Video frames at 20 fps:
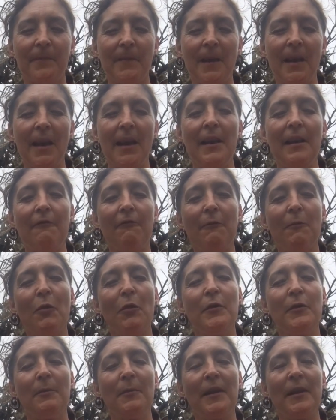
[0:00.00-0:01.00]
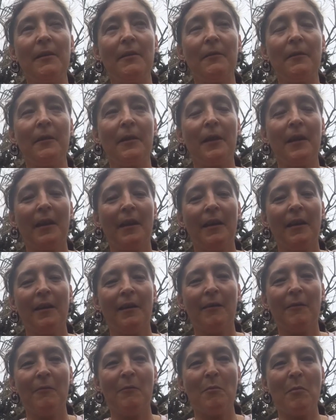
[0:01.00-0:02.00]
and it reminded me of
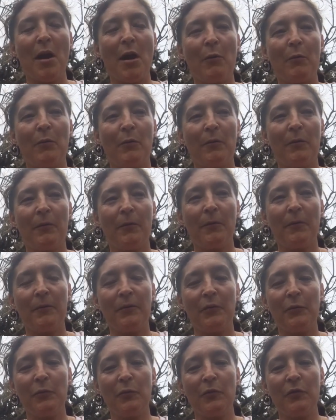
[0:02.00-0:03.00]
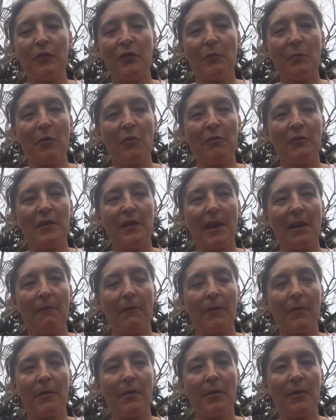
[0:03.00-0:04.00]
Mel from Towards Tomorrow
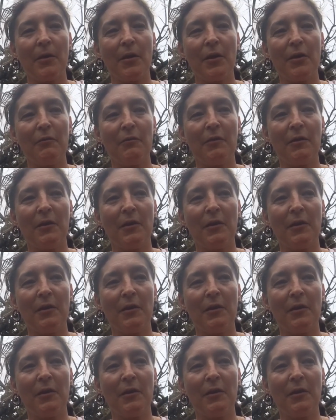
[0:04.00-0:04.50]
Together, who